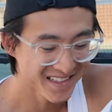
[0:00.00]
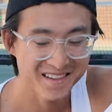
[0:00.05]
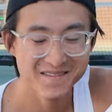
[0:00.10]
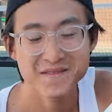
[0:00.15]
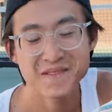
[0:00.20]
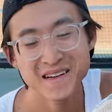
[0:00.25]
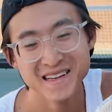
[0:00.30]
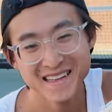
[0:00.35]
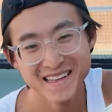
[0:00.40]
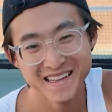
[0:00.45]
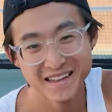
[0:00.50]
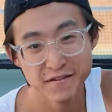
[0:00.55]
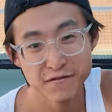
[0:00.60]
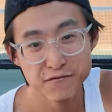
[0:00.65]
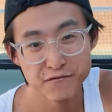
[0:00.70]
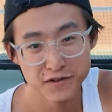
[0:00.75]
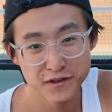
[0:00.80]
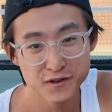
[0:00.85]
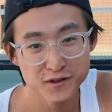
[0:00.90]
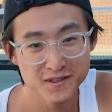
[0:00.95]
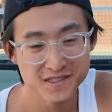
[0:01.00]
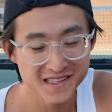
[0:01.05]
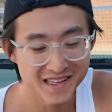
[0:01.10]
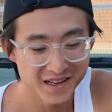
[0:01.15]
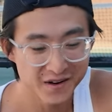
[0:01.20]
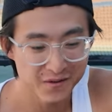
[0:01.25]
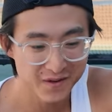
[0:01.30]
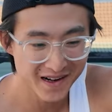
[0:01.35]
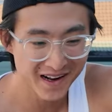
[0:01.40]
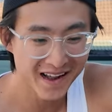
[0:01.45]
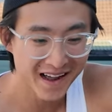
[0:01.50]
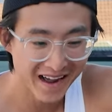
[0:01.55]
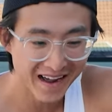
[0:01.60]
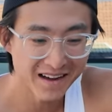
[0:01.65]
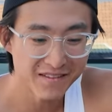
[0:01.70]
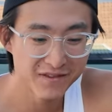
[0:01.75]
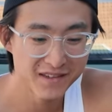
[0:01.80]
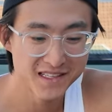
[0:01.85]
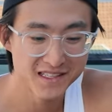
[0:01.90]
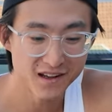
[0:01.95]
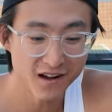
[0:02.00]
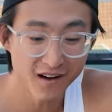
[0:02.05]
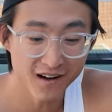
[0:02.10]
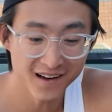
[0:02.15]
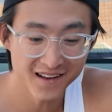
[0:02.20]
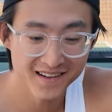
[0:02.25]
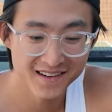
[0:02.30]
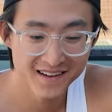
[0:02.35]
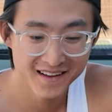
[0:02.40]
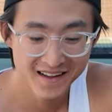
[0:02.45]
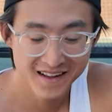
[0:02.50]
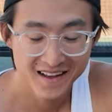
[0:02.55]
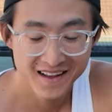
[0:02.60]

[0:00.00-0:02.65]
but it feels like when I have these on,